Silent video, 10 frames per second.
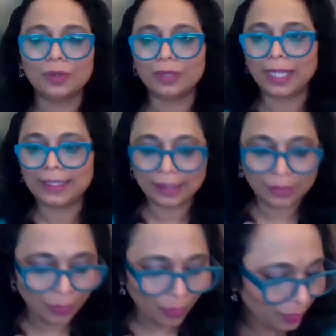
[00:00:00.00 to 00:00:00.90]
Sure. At the
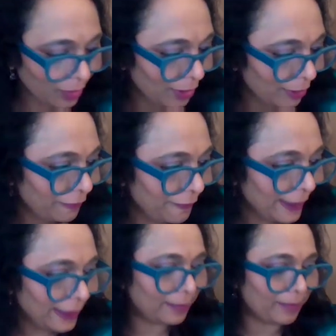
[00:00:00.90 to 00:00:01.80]
core of
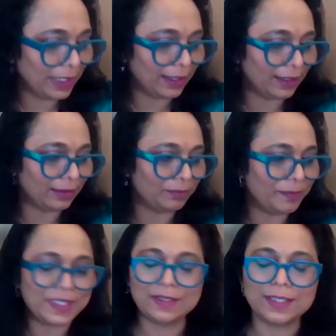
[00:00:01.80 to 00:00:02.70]

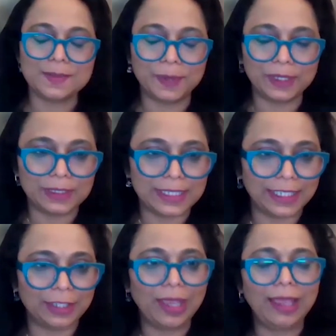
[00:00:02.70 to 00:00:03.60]
business
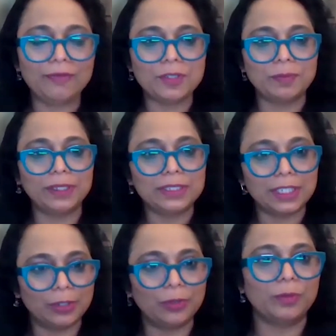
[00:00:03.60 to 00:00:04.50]
building, you have to build a
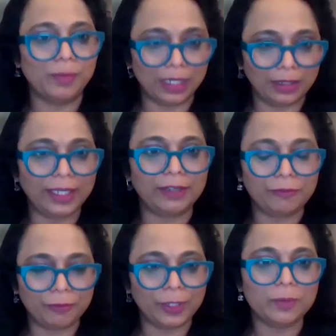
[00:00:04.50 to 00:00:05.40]
go to market
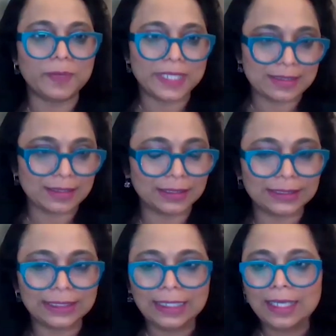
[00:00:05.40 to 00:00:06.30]
for your
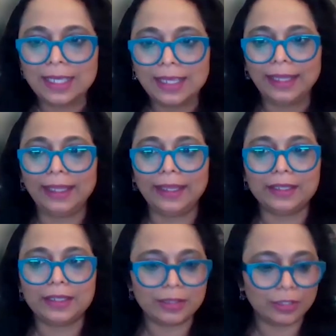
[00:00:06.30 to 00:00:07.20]
business.
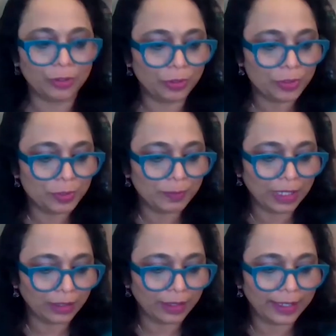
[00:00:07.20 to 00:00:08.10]
And the go to
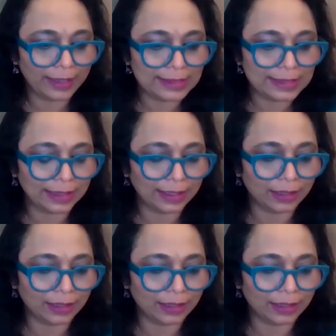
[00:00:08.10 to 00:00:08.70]
market,